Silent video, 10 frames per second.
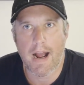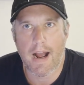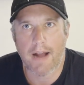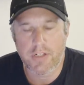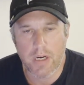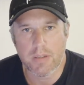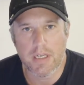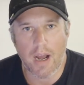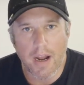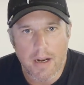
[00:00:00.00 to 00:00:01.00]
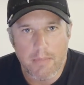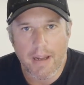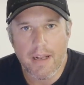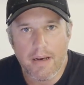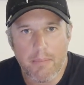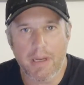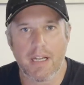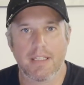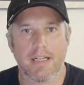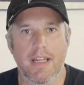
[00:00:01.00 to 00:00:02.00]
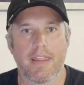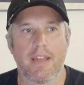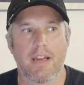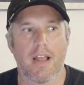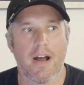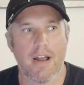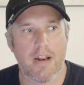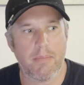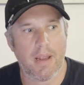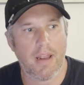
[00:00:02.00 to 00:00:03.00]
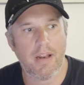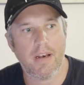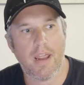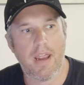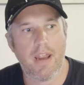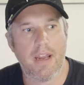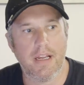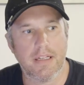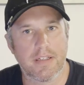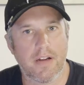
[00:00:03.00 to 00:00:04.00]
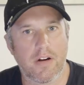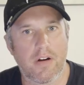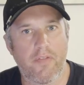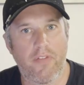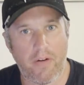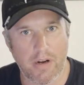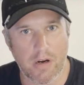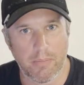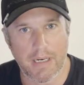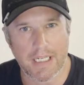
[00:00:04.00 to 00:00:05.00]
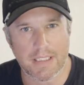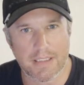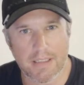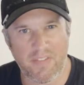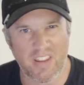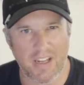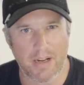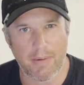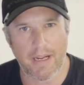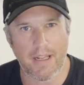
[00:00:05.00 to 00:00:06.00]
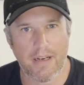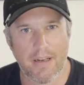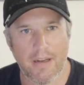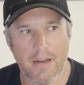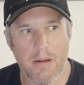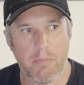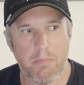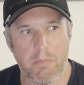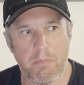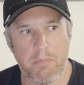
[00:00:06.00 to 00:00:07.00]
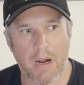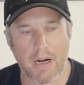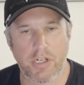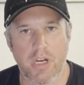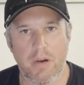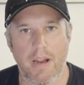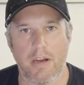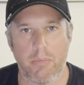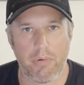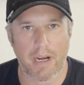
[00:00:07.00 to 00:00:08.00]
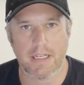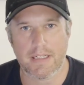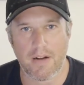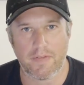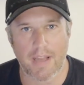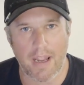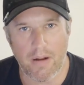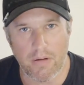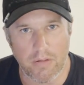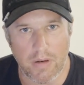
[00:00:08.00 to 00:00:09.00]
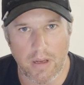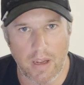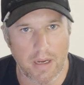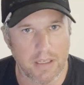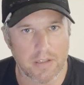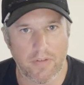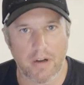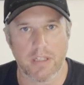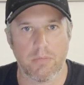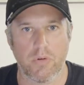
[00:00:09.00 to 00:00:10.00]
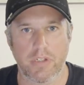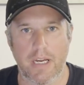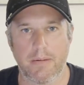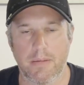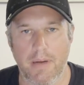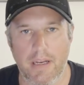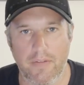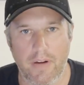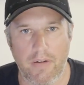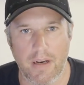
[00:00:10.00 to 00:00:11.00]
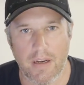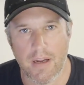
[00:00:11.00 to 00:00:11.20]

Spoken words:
I've chosen Iron Man because I think Iron Man is very complex if you think about it, but I'm going to show you how you break stuff down into very small shapes to make it very